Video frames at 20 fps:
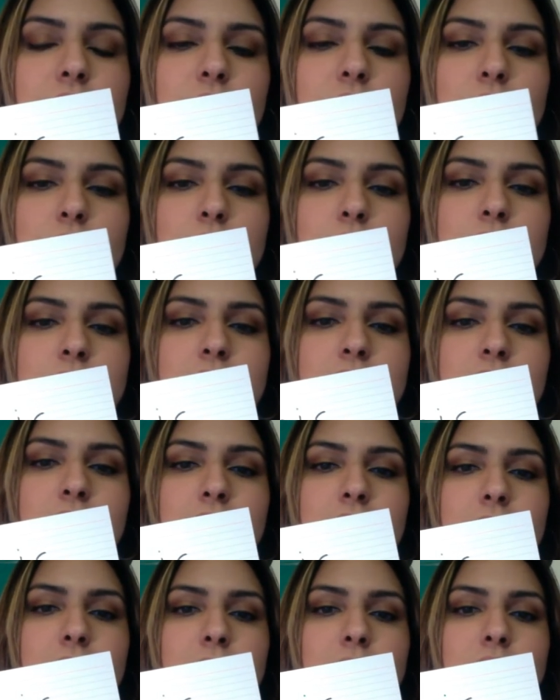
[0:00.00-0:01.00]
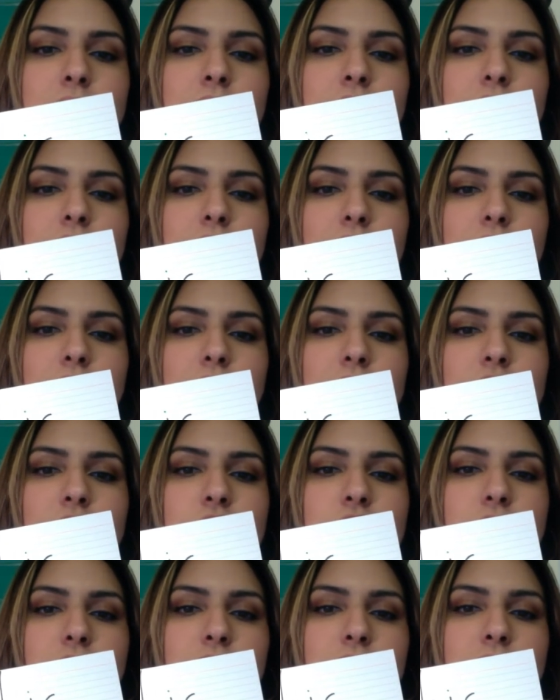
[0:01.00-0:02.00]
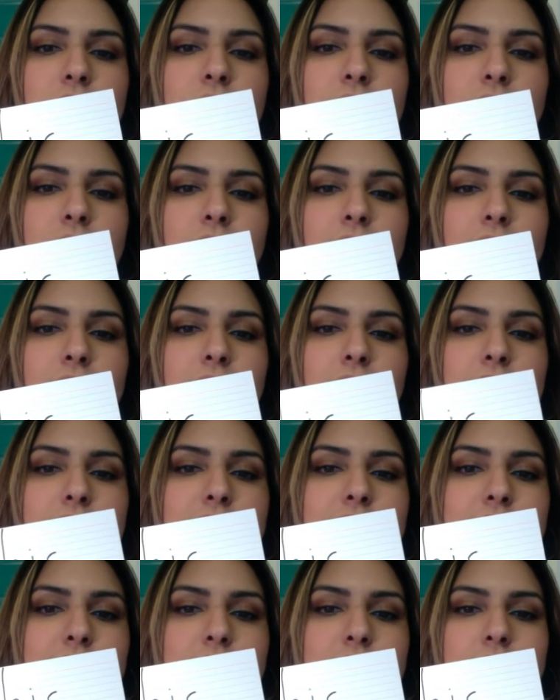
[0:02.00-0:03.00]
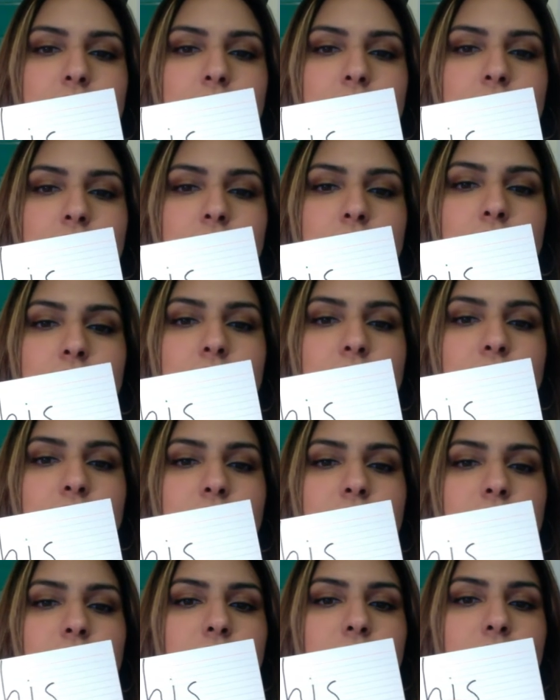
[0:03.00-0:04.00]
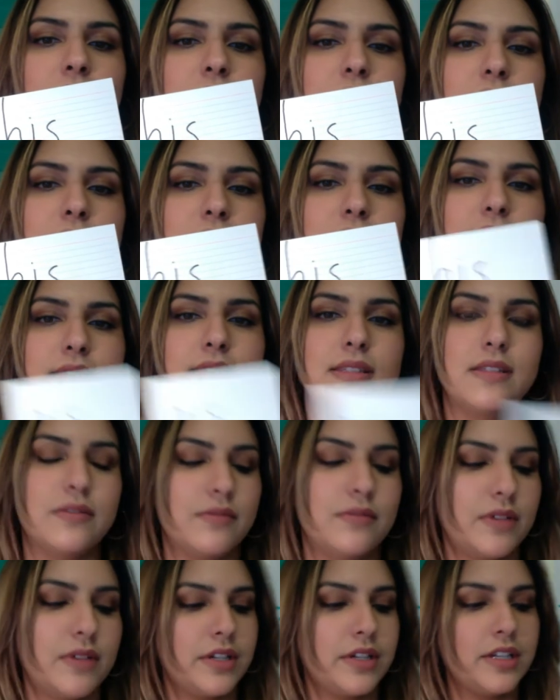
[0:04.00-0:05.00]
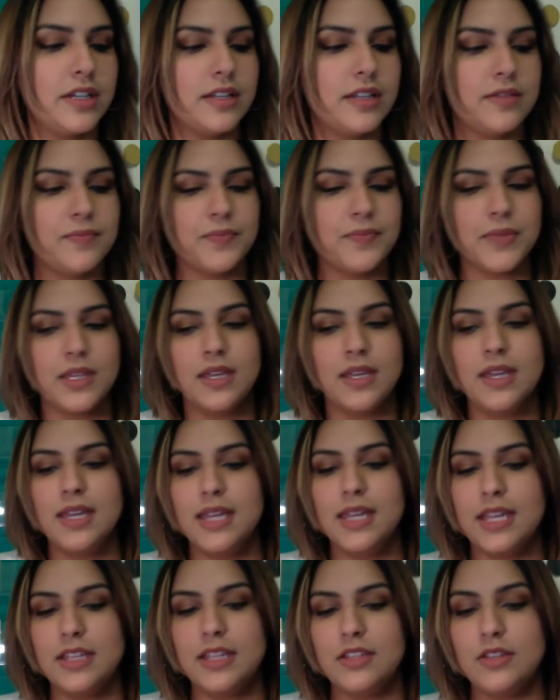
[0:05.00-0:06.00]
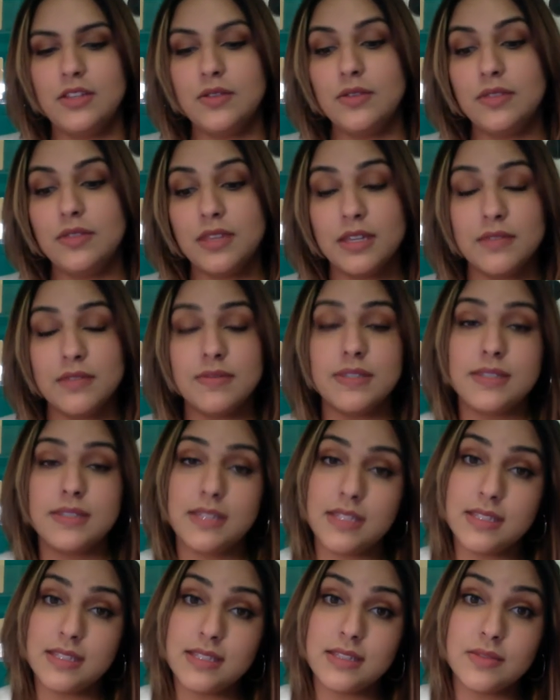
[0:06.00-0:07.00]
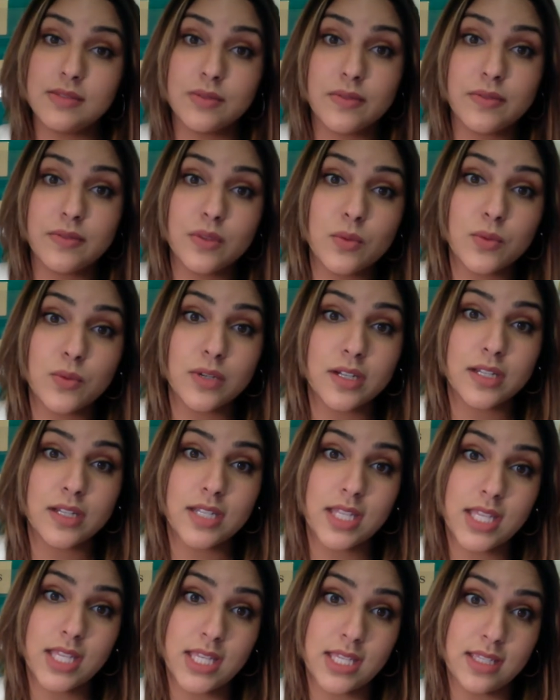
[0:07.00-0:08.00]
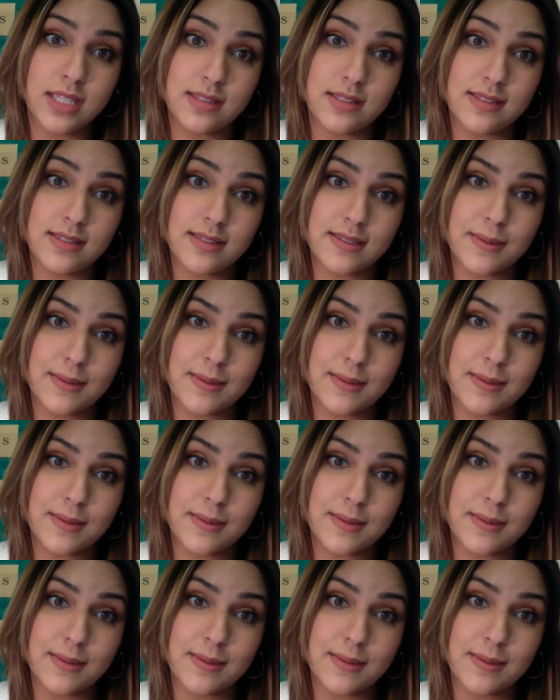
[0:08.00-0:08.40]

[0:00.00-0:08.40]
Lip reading: One more time. H-I-S, his. Very good. Can you think of a sentence with the word his?